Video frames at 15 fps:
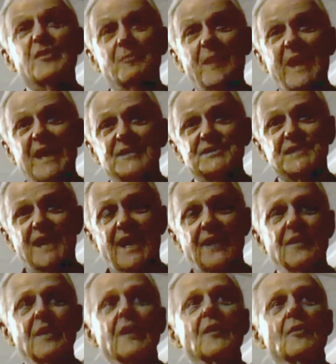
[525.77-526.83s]
Bandstand.
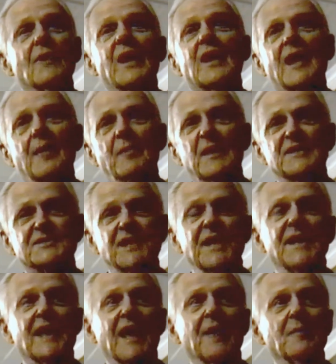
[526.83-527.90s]
Well, ABC
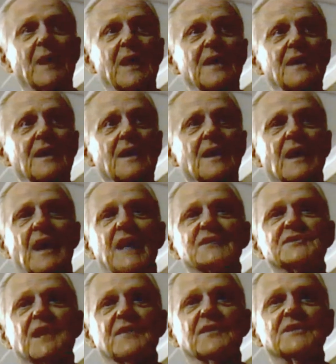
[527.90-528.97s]
came in and
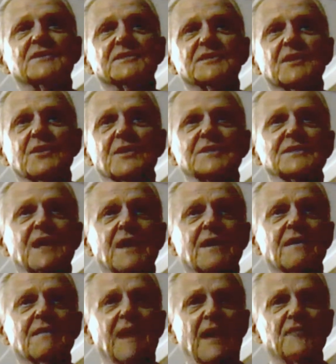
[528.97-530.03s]
said, "This is a good
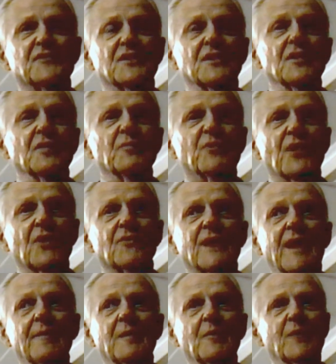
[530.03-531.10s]
afternoon
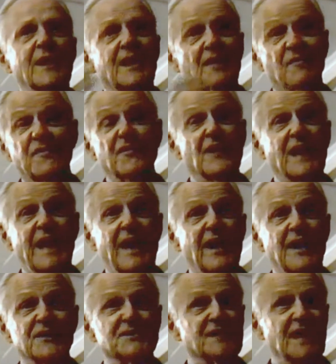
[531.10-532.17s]
program, and we can fill out
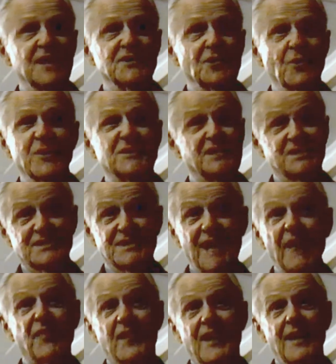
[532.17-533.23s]
our schedule," which is
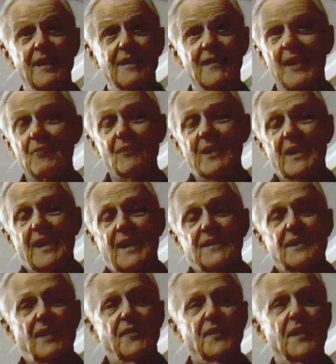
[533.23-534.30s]
nothing. They really had
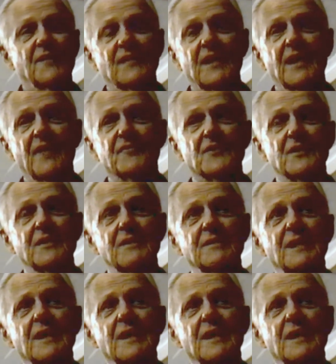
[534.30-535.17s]
nothing in the afternoon.